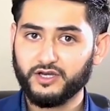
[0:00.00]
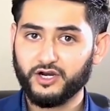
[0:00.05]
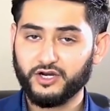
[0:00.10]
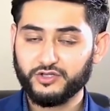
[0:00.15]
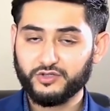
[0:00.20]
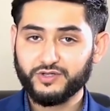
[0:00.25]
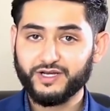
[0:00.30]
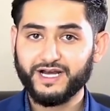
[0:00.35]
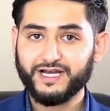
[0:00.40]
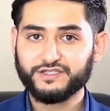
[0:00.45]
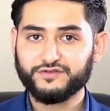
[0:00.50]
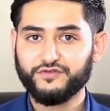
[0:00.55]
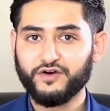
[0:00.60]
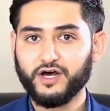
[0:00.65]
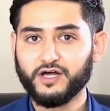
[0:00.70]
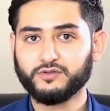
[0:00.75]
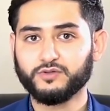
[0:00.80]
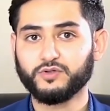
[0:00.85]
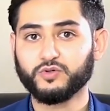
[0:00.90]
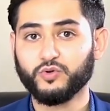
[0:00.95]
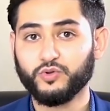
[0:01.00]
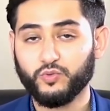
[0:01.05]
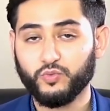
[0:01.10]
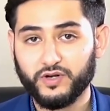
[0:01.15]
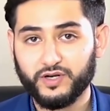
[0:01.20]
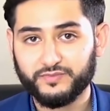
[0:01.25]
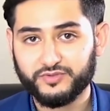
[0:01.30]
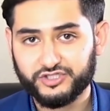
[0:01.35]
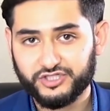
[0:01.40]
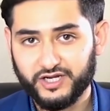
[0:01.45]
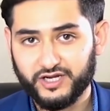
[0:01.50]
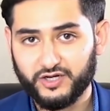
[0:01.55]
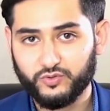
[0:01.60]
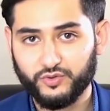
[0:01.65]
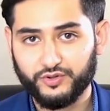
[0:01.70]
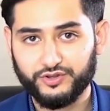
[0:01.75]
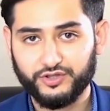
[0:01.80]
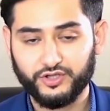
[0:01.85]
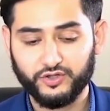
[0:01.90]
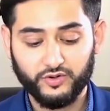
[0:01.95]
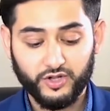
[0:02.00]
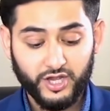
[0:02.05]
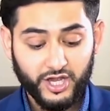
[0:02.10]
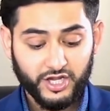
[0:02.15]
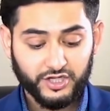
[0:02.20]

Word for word: Are you guys following with what I'm sharing with you?